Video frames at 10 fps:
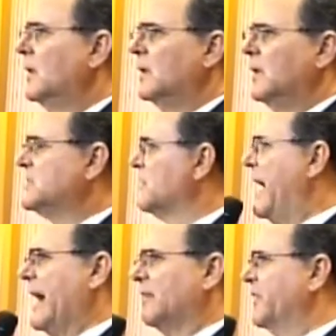This is a
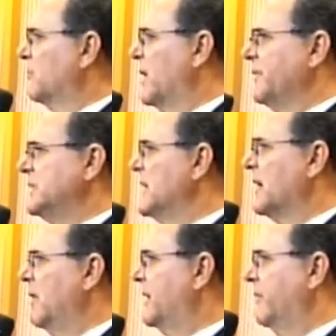battlefield, brother. It's not a
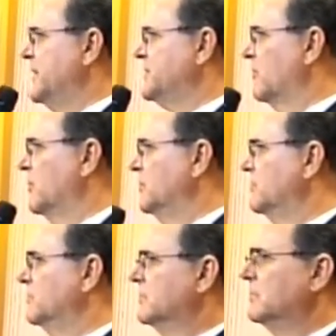recreation room.
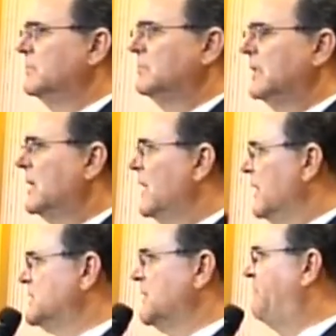
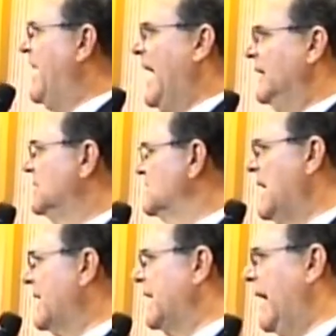This is a fight. It's
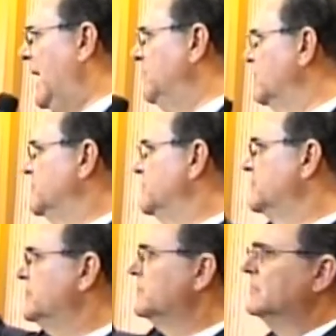not a game.
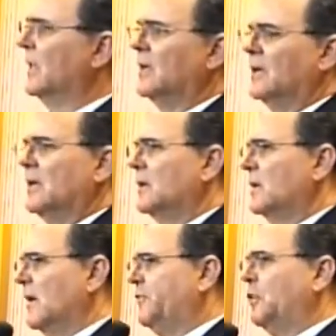
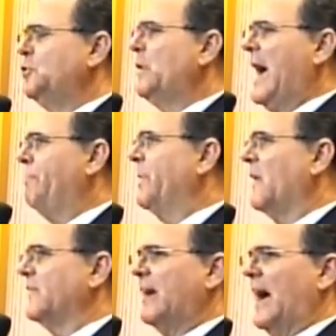If you're too happy all
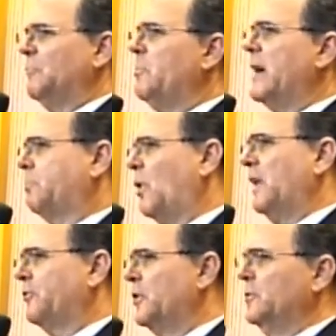the time, you better pray
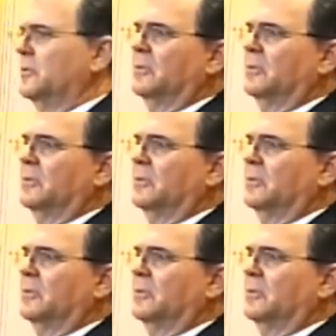through.